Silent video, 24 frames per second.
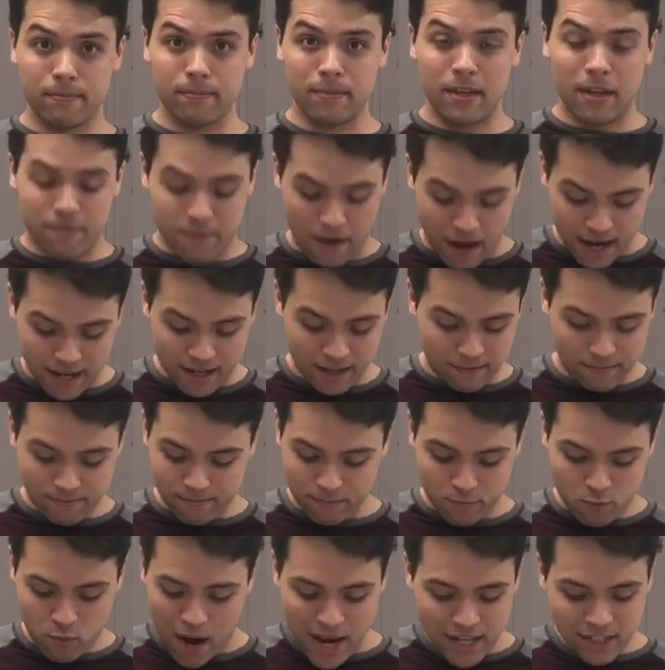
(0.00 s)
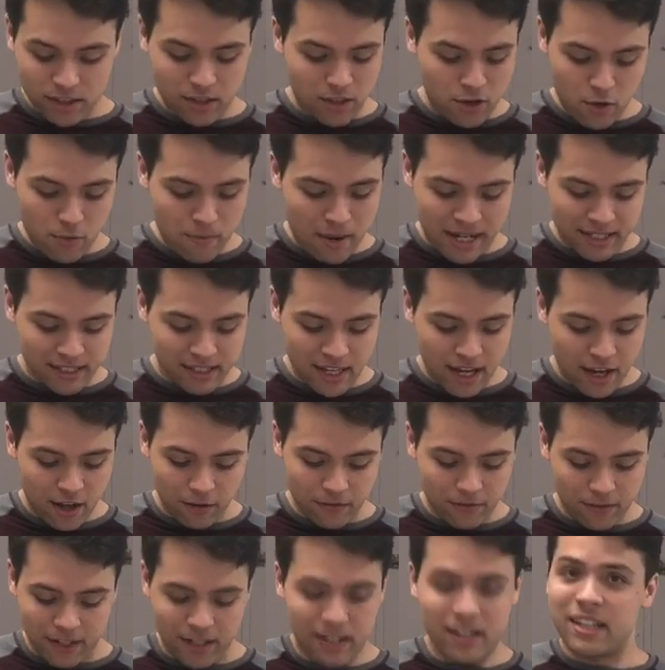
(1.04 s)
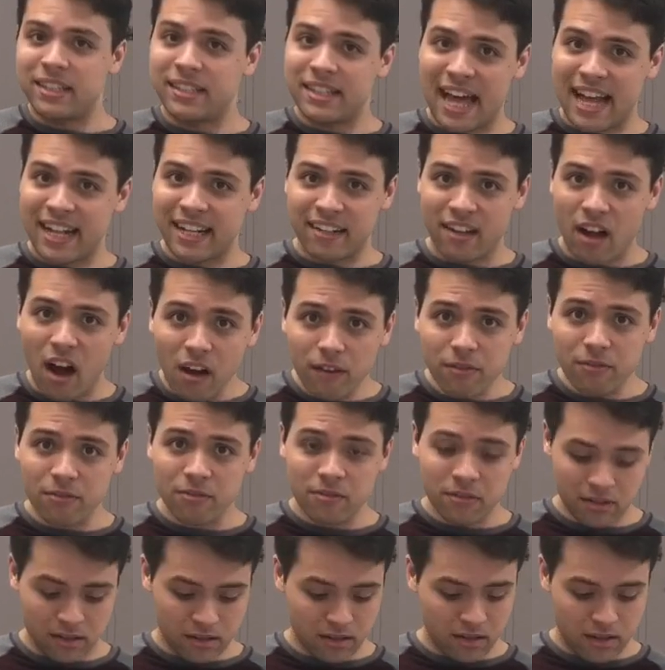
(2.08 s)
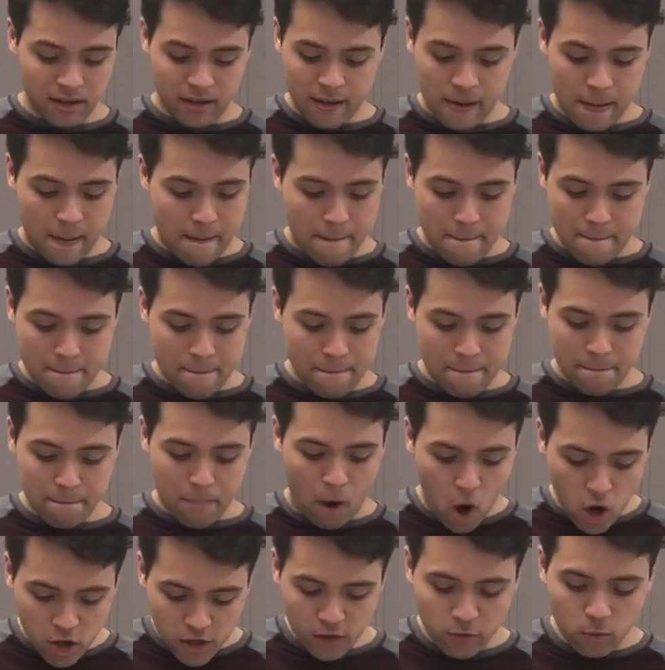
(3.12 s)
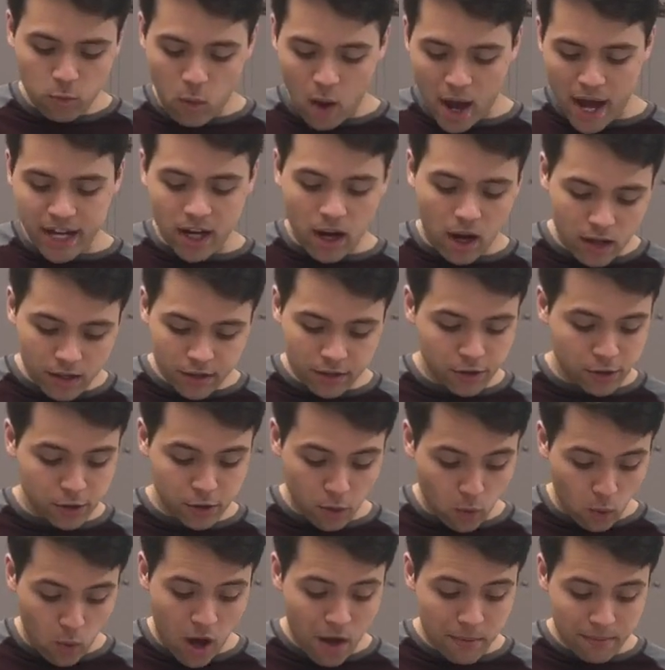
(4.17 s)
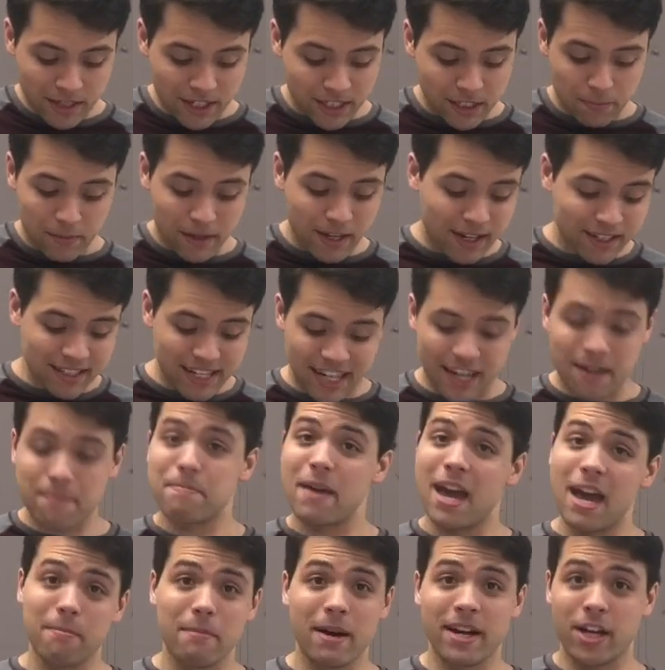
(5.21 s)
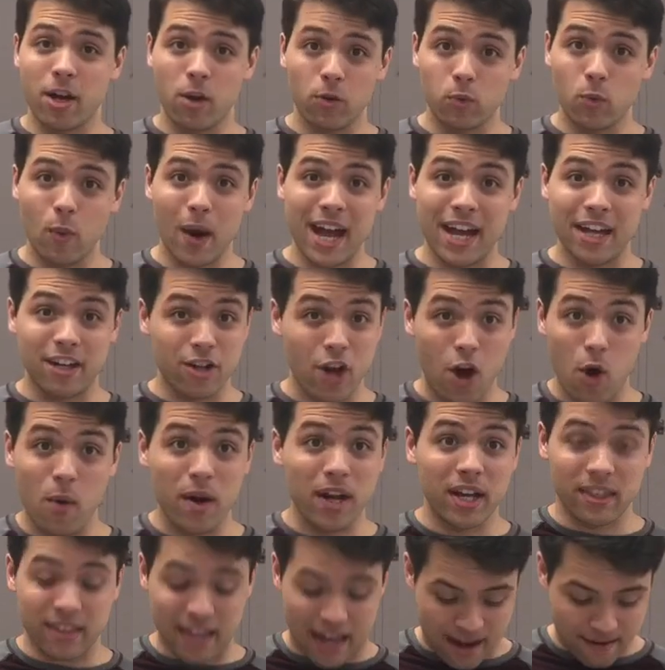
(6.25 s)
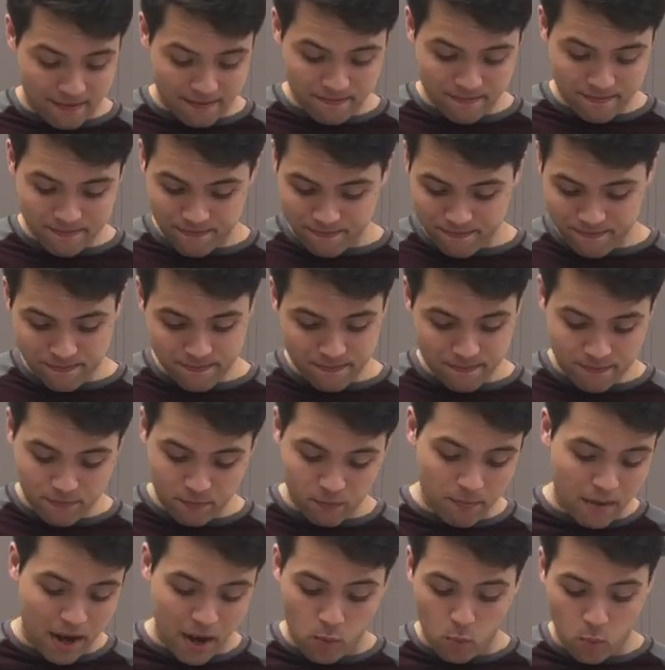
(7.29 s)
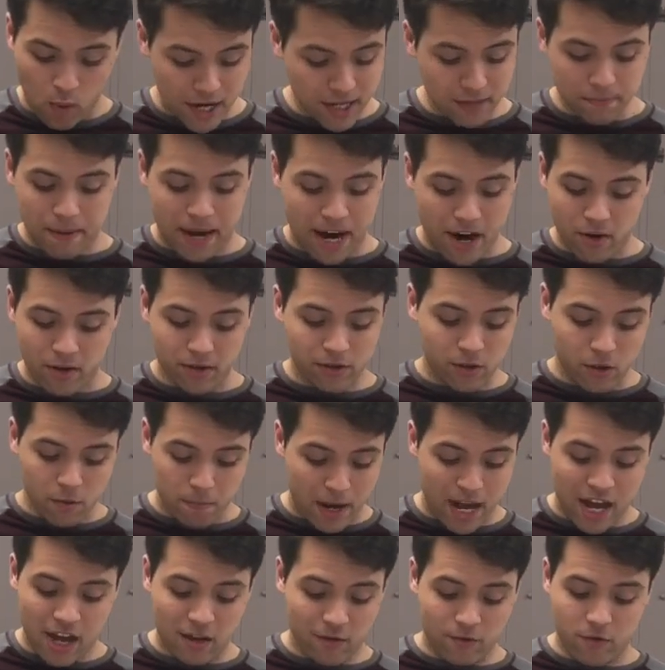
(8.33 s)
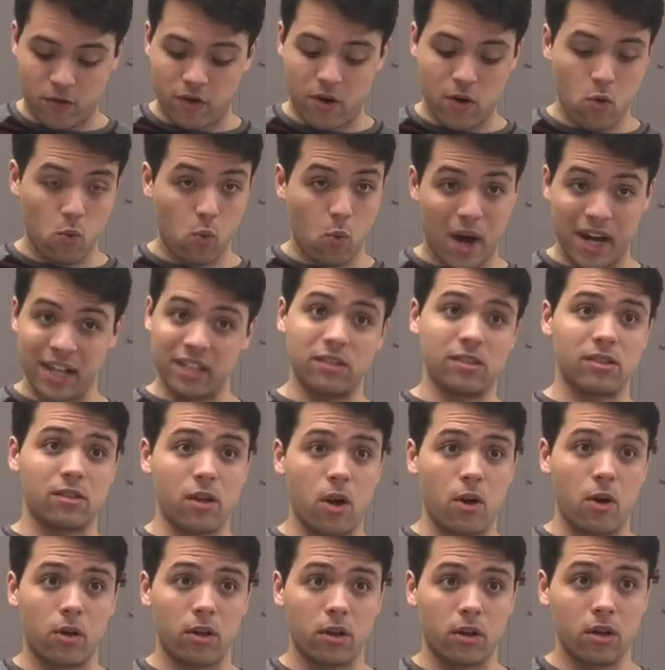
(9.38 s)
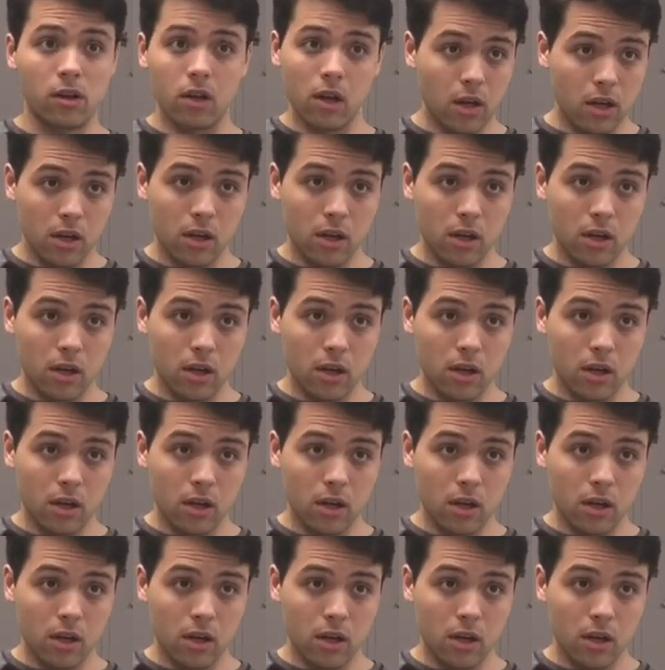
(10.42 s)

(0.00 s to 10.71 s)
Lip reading: If I rescue myself, is that enough? Part of why colleges will want me is because I can pay my own way, knowing that my white parents are paying for their white son